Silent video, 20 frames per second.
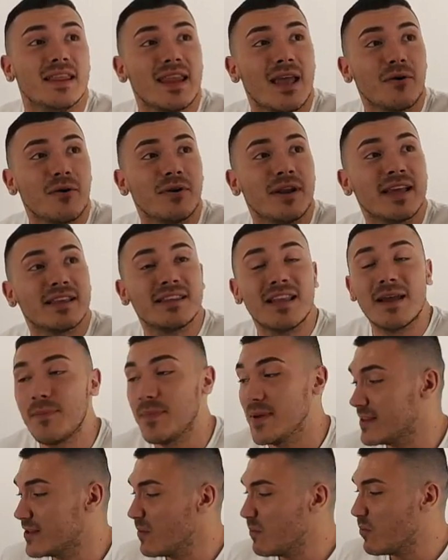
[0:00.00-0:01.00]
Our next step
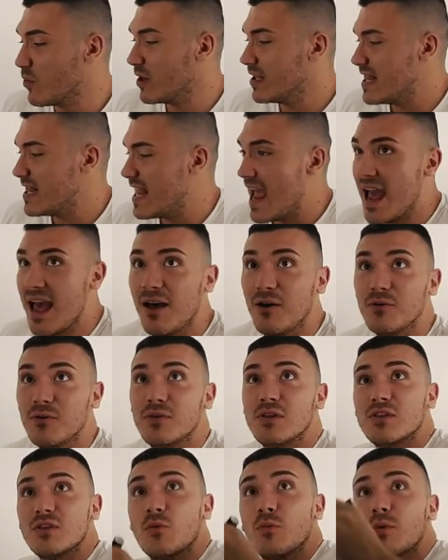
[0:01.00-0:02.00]
is to bring
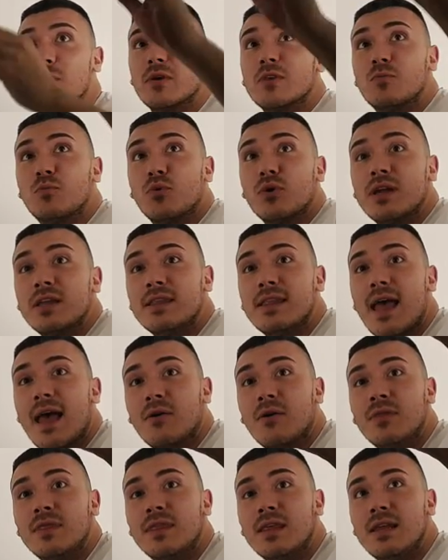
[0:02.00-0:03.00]
down. So we must bring
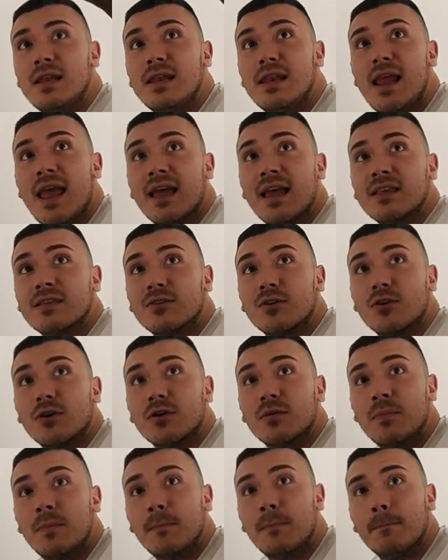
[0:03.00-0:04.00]
down the next
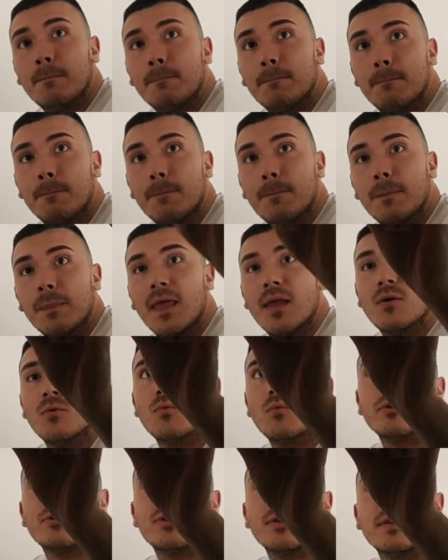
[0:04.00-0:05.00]
term,
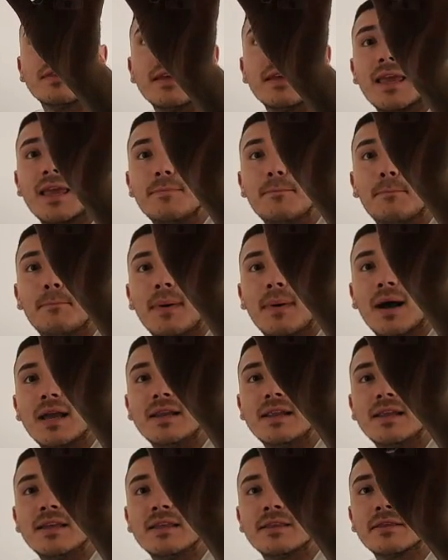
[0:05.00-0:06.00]
which is a
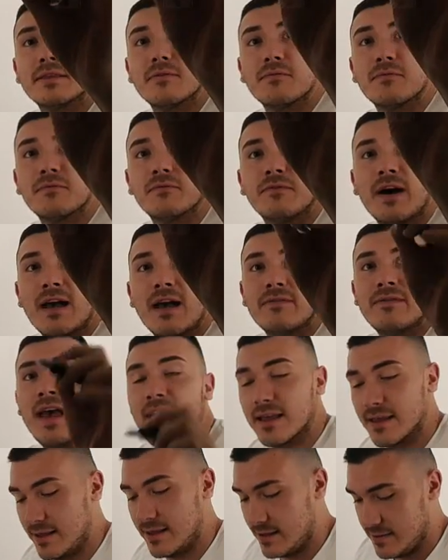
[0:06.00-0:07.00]
minus
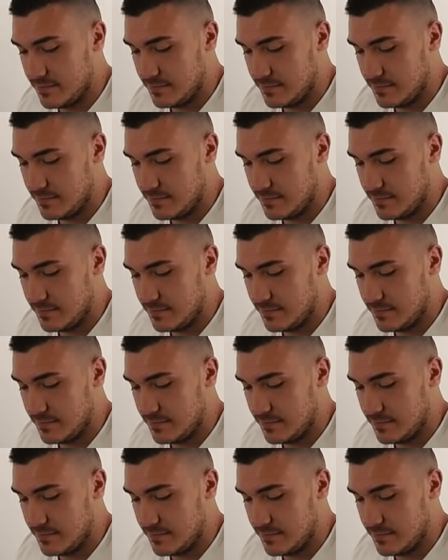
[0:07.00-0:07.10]
5x.